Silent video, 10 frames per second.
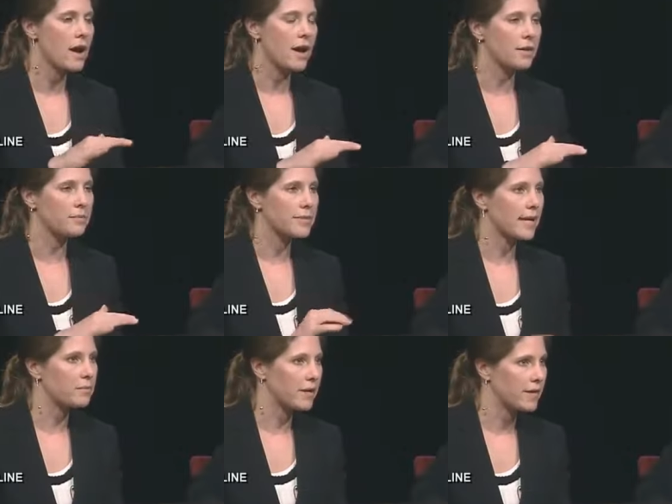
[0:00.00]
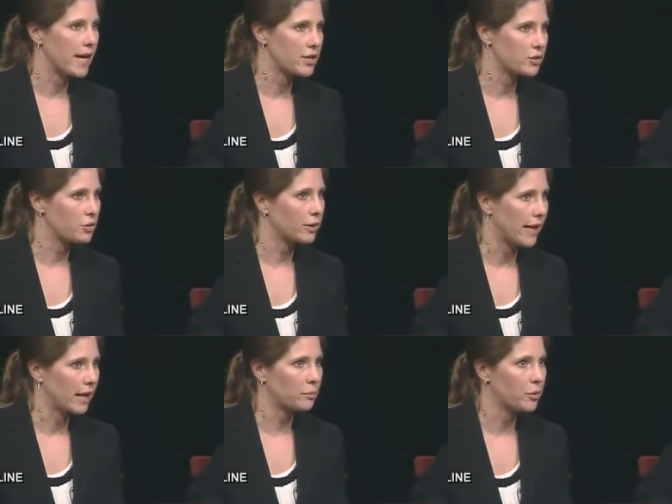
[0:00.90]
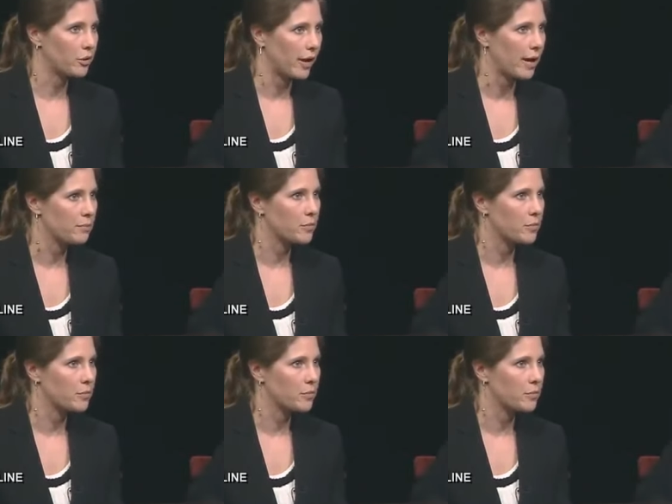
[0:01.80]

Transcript: um, set by the National Organic Program,